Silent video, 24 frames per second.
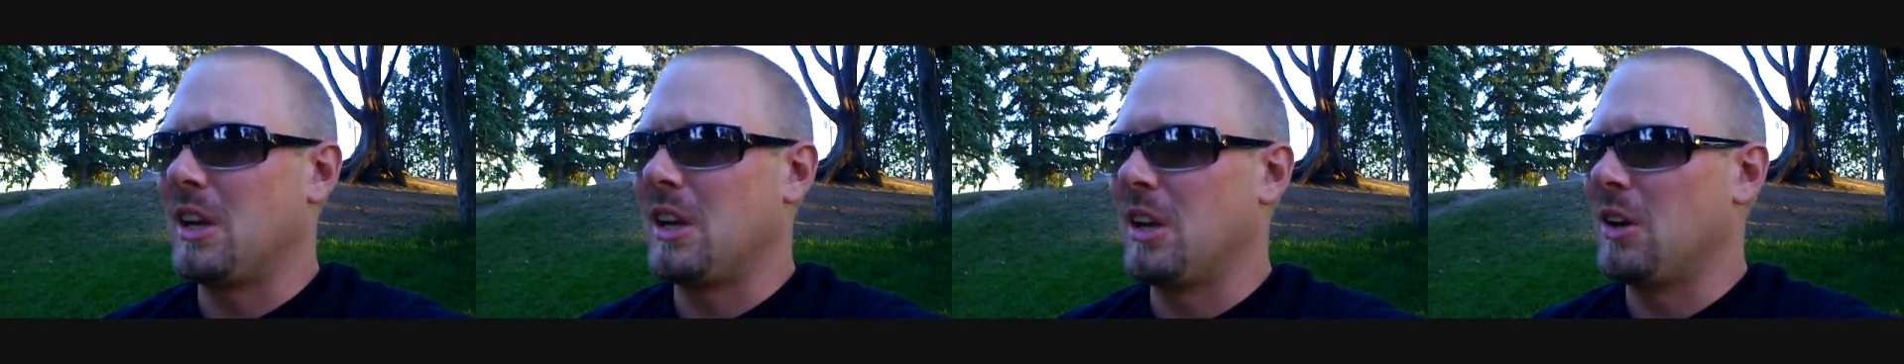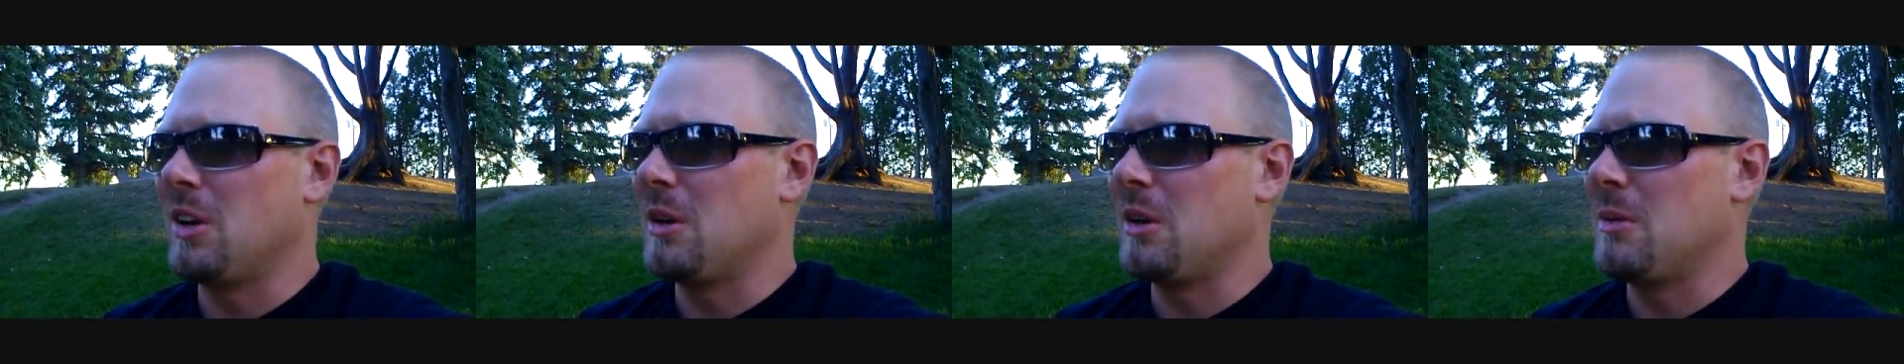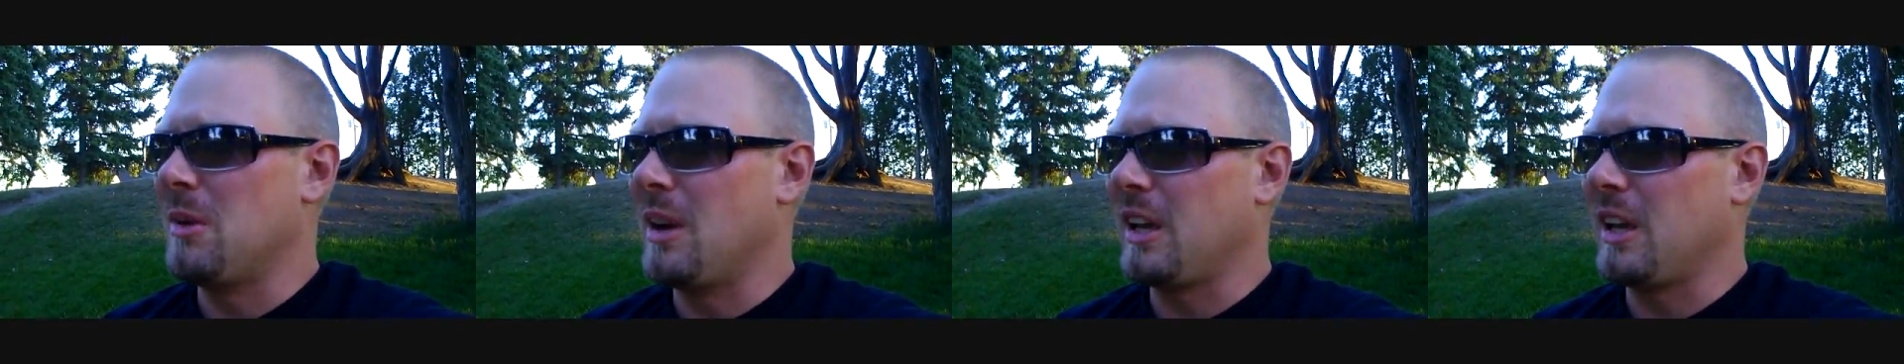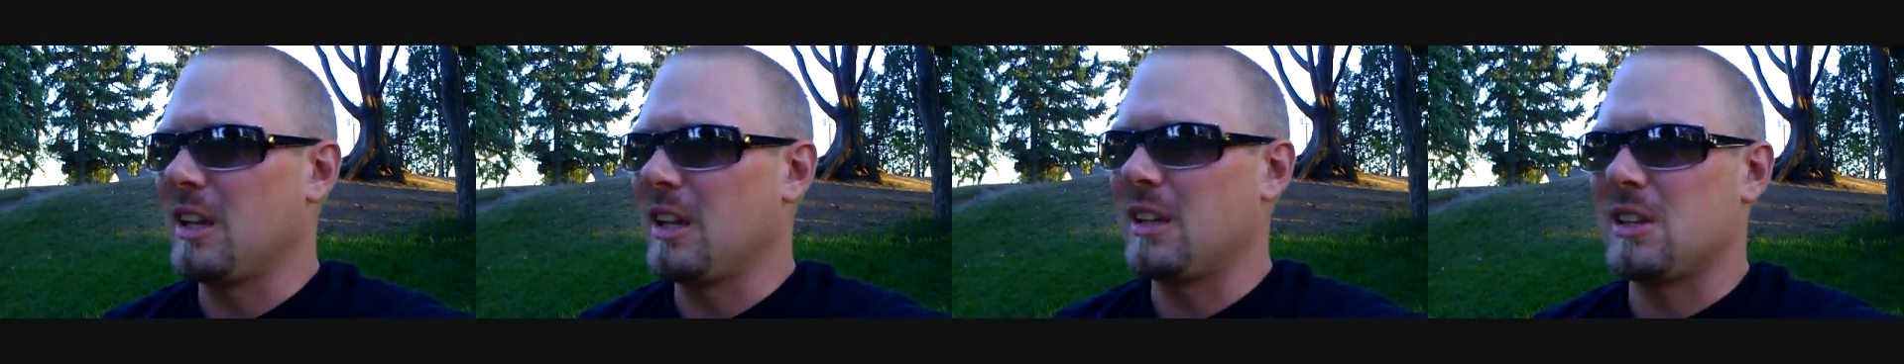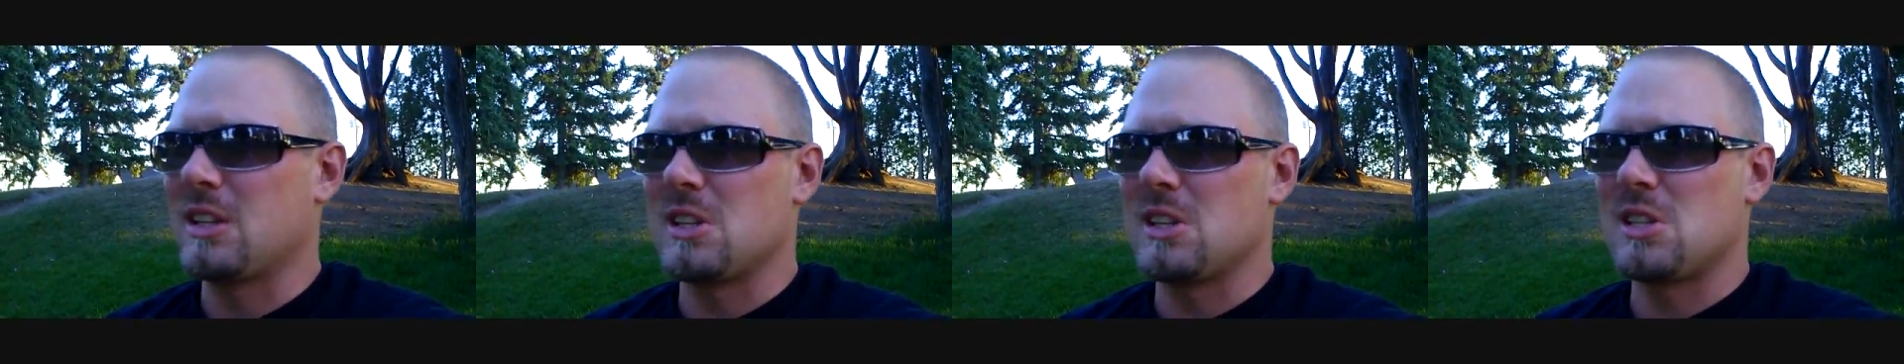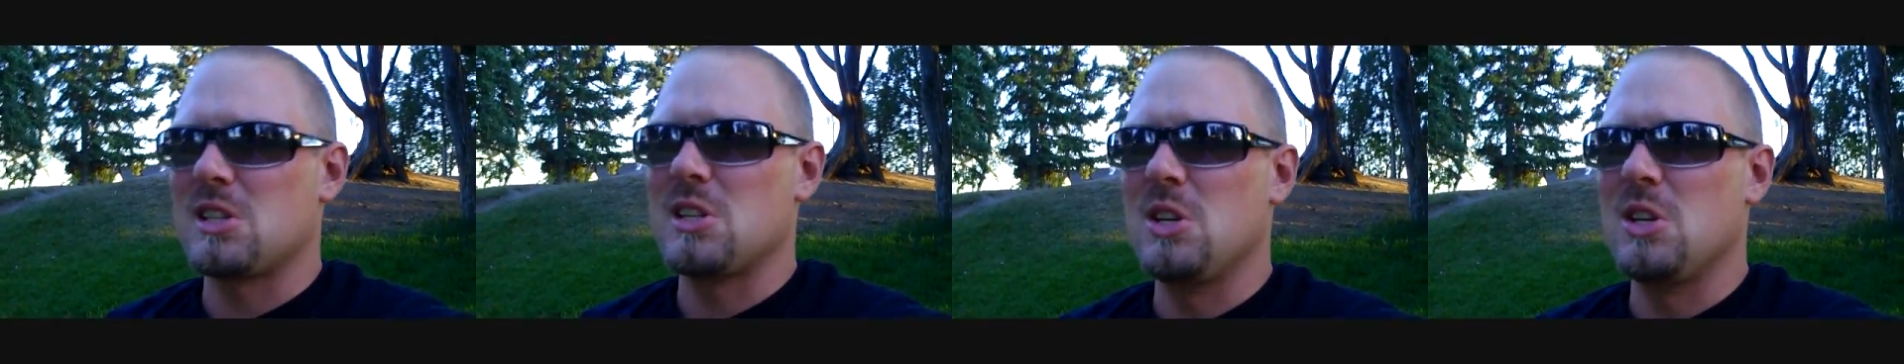You know, you might get
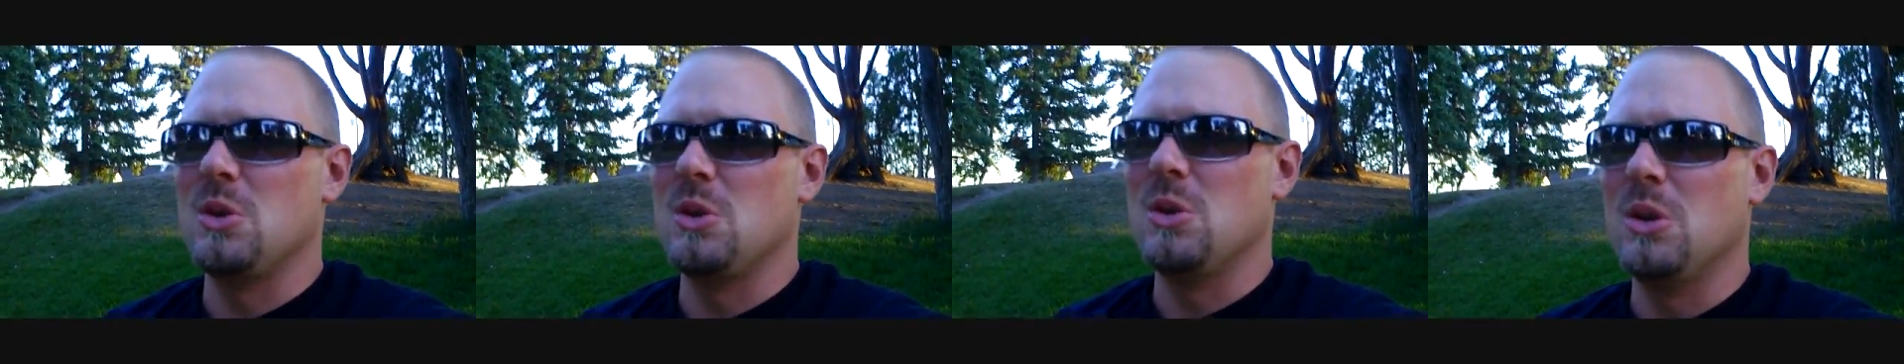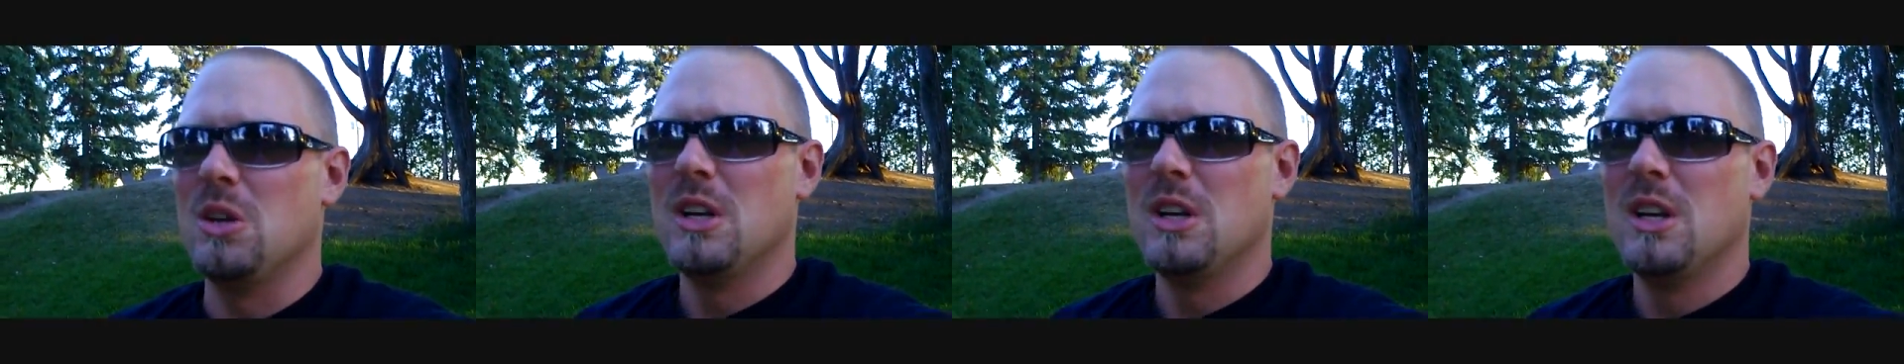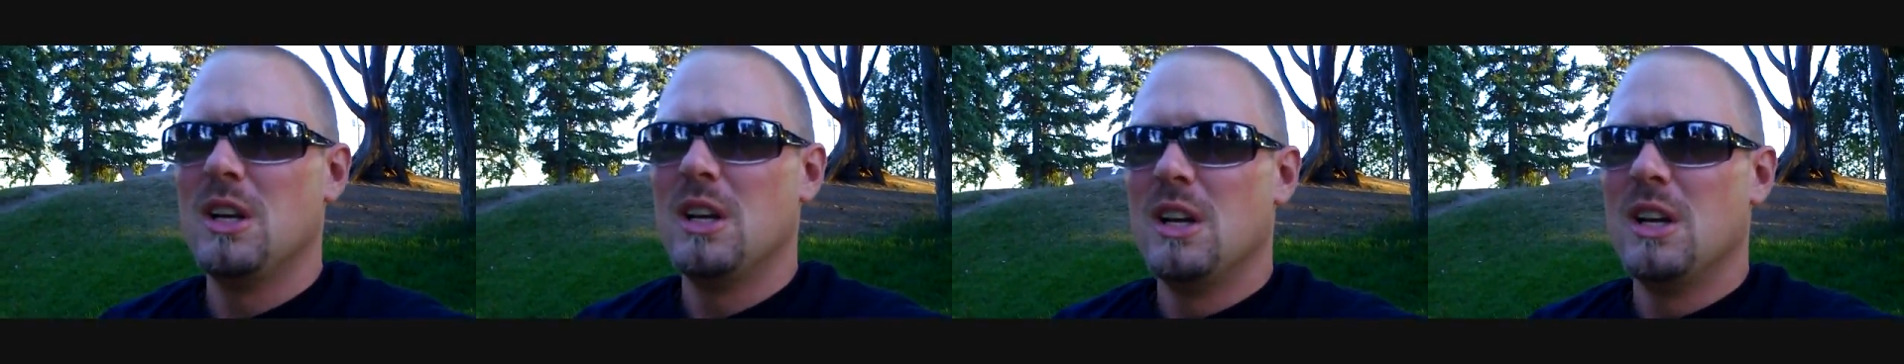this new,